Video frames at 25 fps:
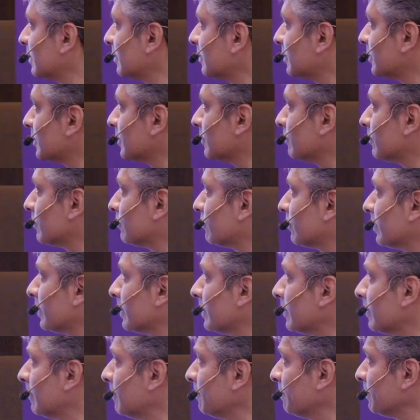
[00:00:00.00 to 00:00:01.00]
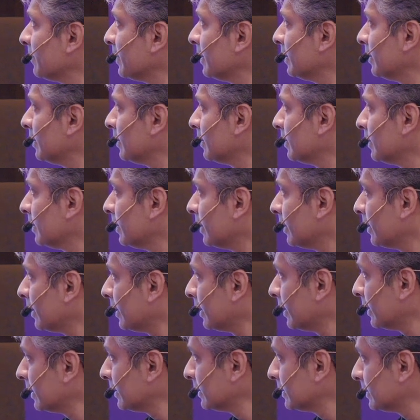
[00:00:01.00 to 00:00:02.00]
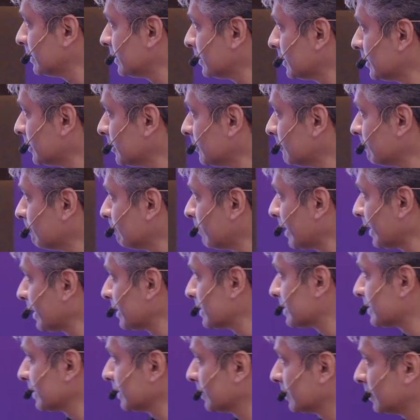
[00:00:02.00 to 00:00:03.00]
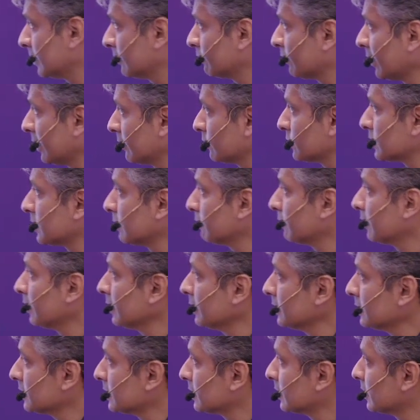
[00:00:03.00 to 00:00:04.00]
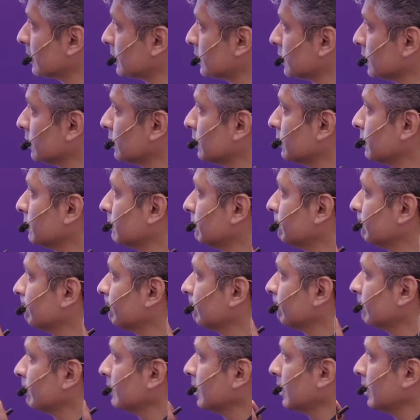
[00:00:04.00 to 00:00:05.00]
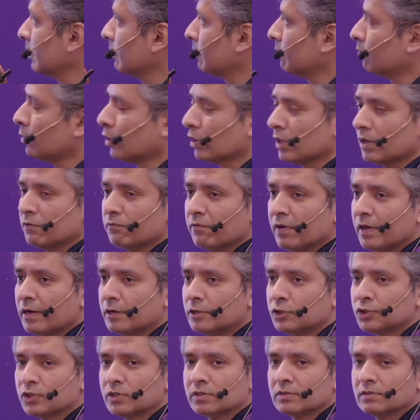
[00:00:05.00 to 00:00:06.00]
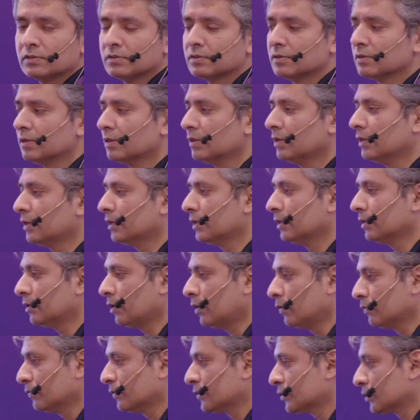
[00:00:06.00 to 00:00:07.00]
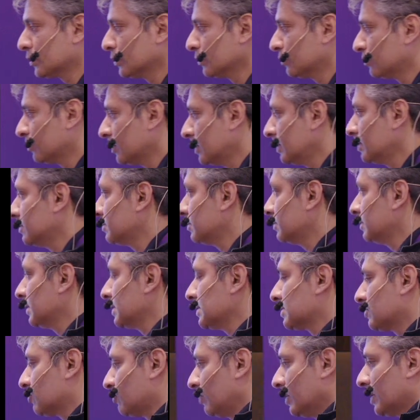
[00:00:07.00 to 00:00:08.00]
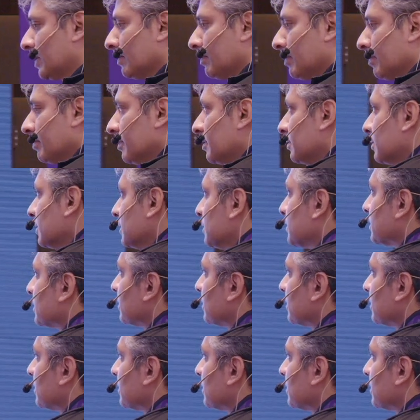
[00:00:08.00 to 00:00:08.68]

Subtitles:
that you have defined. And like I said, if I have to summarize, so model evaluation offers you these three capabilities.